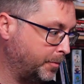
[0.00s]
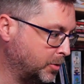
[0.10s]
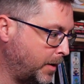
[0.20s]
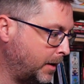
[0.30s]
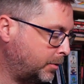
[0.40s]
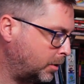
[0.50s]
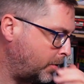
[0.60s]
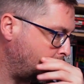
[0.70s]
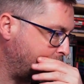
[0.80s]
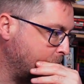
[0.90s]
as well. Got
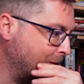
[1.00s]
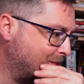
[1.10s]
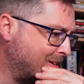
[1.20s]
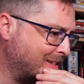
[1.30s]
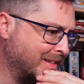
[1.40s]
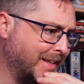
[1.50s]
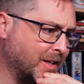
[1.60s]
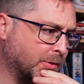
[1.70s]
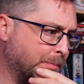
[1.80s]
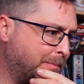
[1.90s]
quite a few interesting
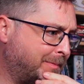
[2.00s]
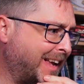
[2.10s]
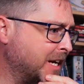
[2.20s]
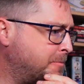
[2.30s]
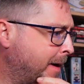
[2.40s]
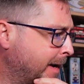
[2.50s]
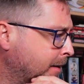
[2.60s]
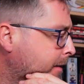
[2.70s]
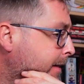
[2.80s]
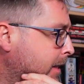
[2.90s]
things on case
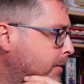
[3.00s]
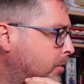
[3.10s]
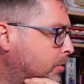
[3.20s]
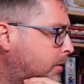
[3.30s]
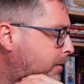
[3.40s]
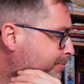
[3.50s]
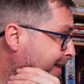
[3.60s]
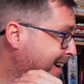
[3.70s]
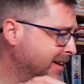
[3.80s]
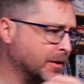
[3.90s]
painting and keyboard
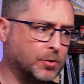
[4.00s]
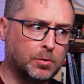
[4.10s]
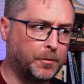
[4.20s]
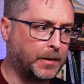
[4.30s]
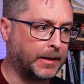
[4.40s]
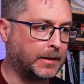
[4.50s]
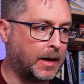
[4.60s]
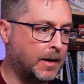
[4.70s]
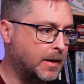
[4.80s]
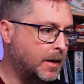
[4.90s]
painting and stuff like
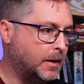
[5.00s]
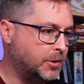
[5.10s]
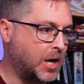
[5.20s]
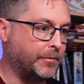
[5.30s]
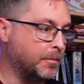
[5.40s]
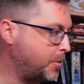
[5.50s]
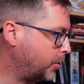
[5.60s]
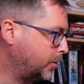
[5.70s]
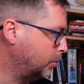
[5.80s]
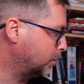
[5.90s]
that. General
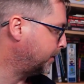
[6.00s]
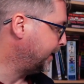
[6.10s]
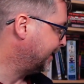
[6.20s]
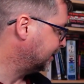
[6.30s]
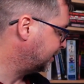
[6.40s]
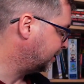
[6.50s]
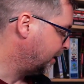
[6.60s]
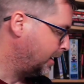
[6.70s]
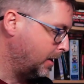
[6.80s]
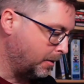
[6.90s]
modern old Amigas.
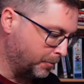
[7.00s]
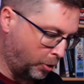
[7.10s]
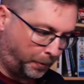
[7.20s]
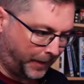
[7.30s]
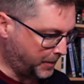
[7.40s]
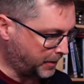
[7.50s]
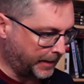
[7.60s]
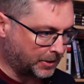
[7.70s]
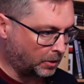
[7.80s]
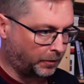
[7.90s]
More
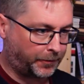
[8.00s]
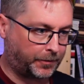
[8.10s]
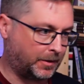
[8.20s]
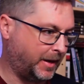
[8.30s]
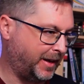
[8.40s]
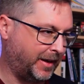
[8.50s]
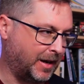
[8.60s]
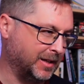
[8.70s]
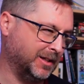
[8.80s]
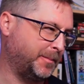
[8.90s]
PC stuff, a
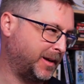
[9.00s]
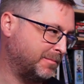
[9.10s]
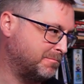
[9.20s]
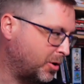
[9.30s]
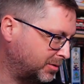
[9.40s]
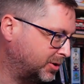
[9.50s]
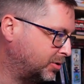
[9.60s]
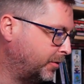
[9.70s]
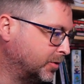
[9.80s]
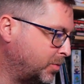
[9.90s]
little bit of modern
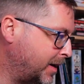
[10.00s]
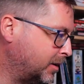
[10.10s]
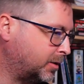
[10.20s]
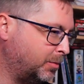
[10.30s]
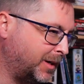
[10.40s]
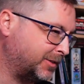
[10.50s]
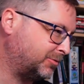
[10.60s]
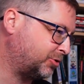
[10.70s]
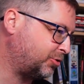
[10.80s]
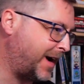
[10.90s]
stuff as well. Although I
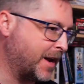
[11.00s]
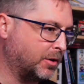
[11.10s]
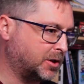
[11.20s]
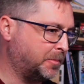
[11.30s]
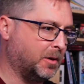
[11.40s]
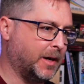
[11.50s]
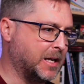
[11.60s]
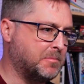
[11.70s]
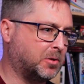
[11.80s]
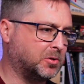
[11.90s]
try not to put
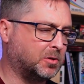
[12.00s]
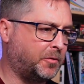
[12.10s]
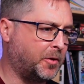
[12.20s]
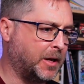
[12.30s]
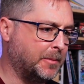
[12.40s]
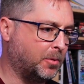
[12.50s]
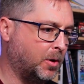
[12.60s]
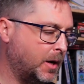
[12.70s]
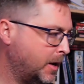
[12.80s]
any modern stuff on here, but